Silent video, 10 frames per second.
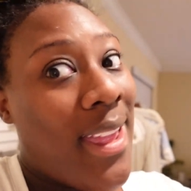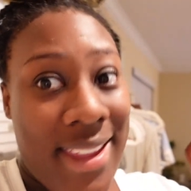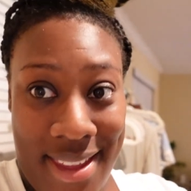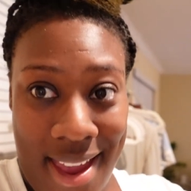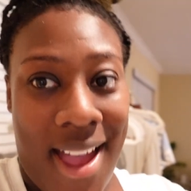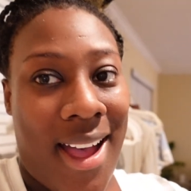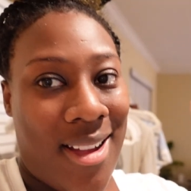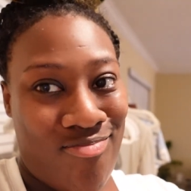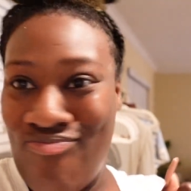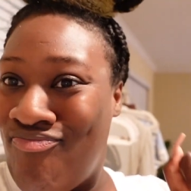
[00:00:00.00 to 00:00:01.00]

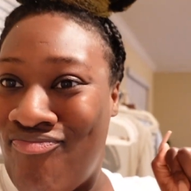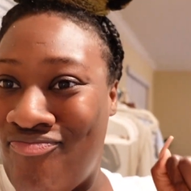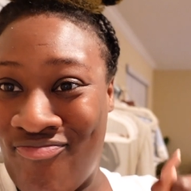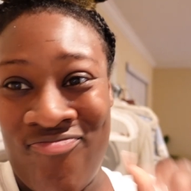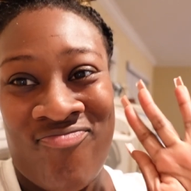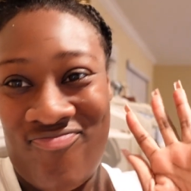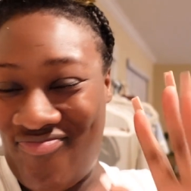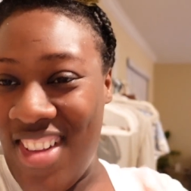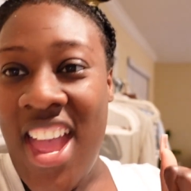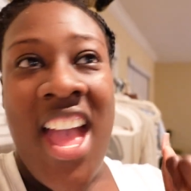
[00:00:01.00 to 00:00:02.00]
Yeah. Mm-hmm.
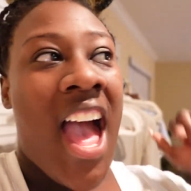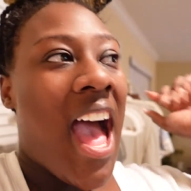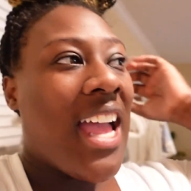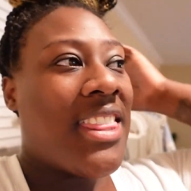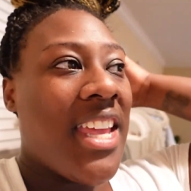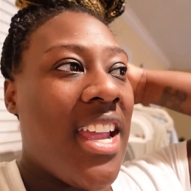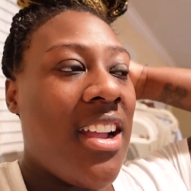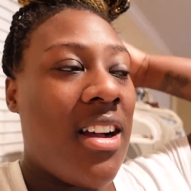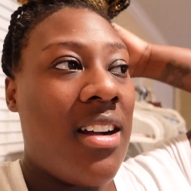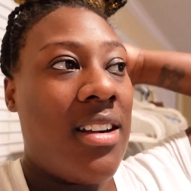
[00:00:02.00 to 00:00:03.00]
I
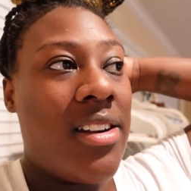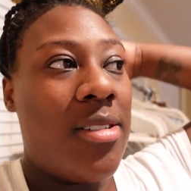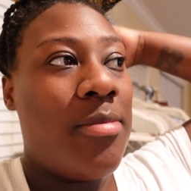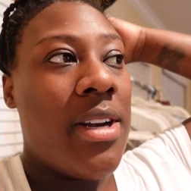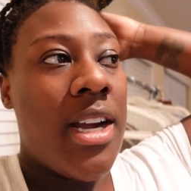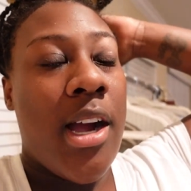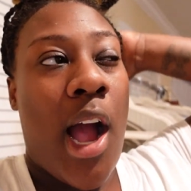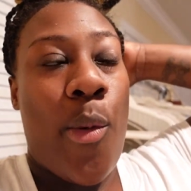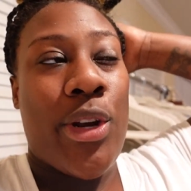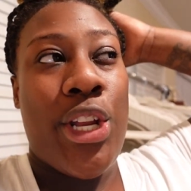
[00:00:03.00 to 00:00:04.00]
think um,
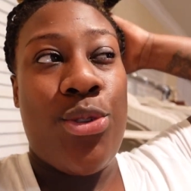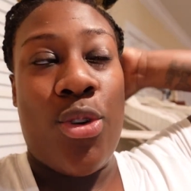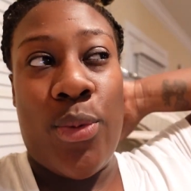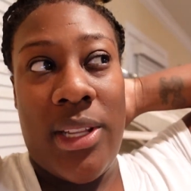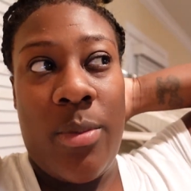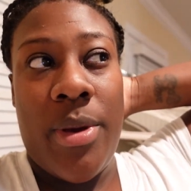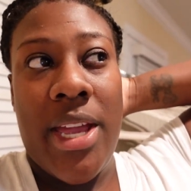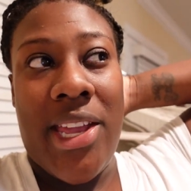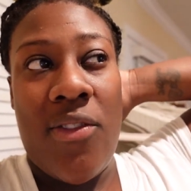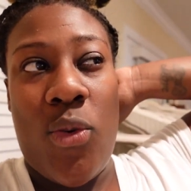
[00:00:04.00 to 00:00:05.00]
I want to do a really
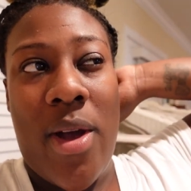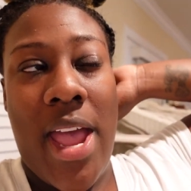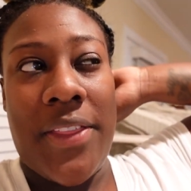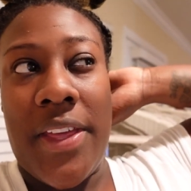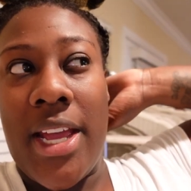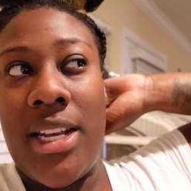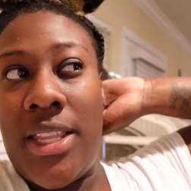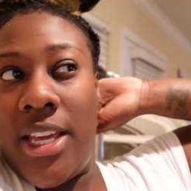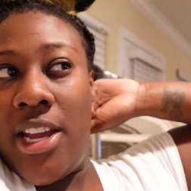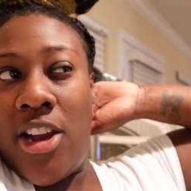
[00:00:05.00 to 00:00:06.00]
big giveaway at the end of
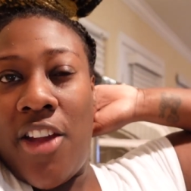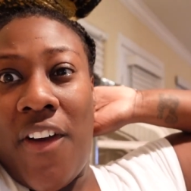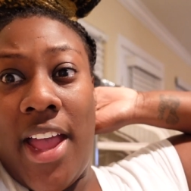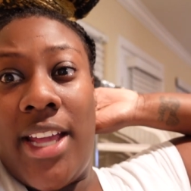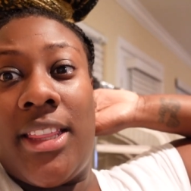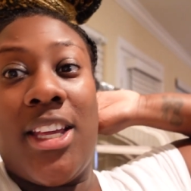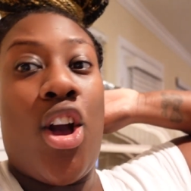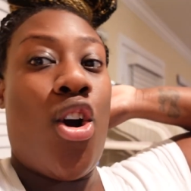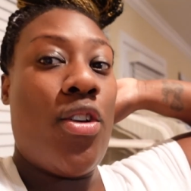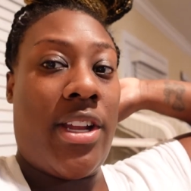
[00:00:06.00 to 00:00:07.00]
the year if I hit the
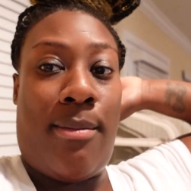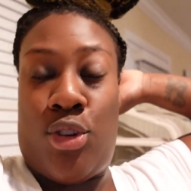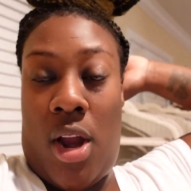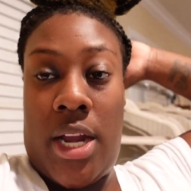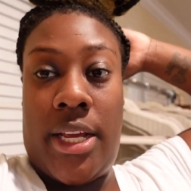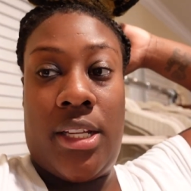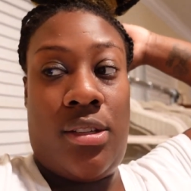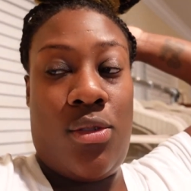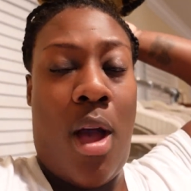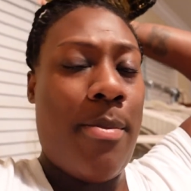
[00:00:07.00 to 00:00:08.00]
goal that I'm trying to get
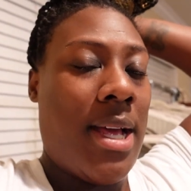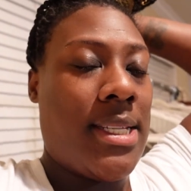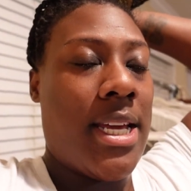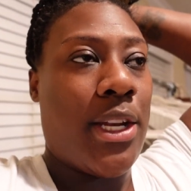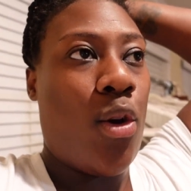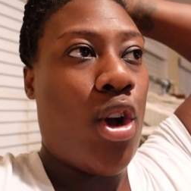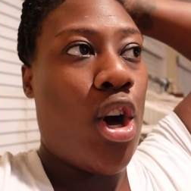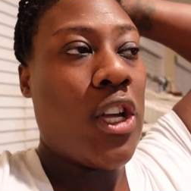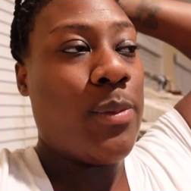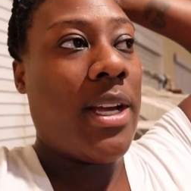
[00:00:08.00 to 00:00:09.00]
to. I'm not saying no
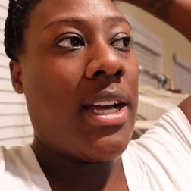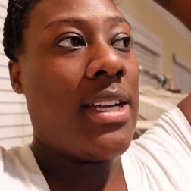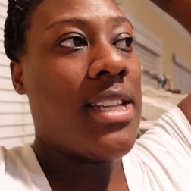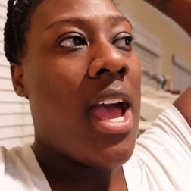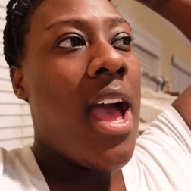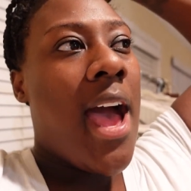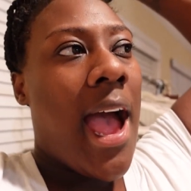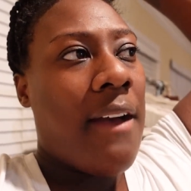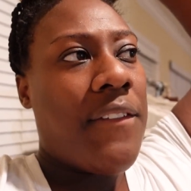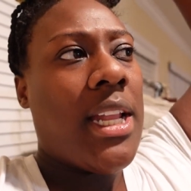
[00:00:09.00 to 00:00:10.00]
goals because
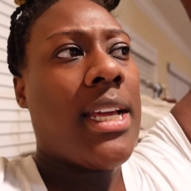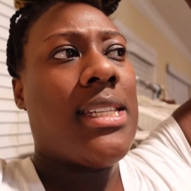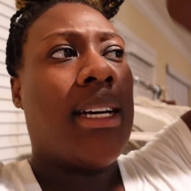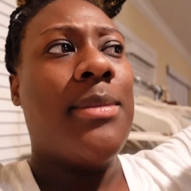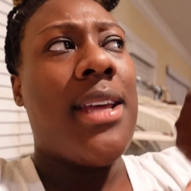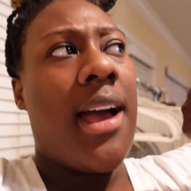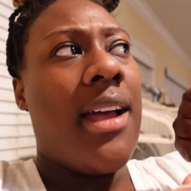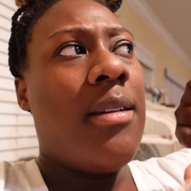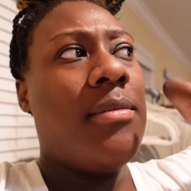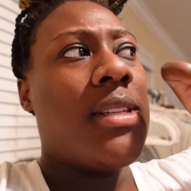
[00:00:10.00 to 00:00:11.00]
I feel like
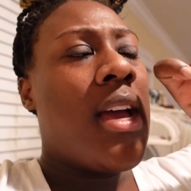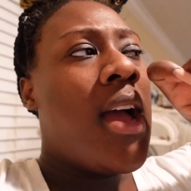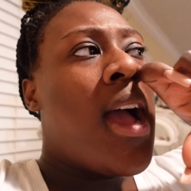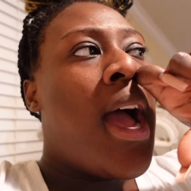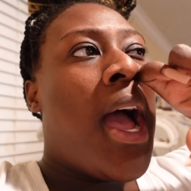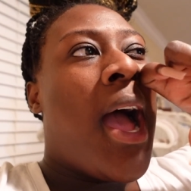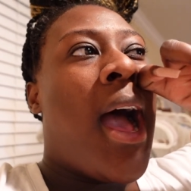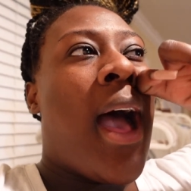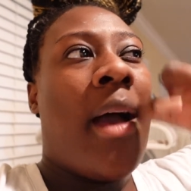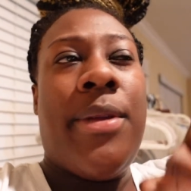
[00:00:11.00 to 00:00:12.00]
sometimes
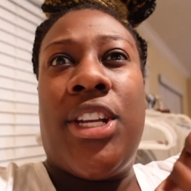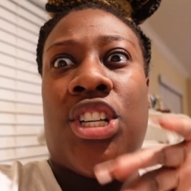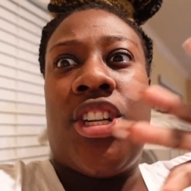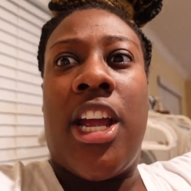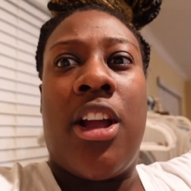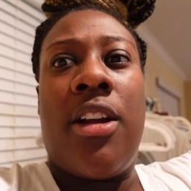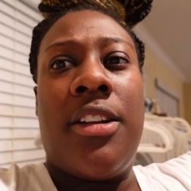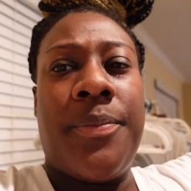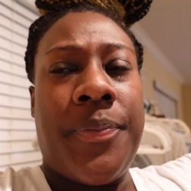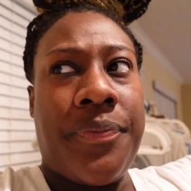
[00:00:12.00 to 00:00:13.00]
I be sharing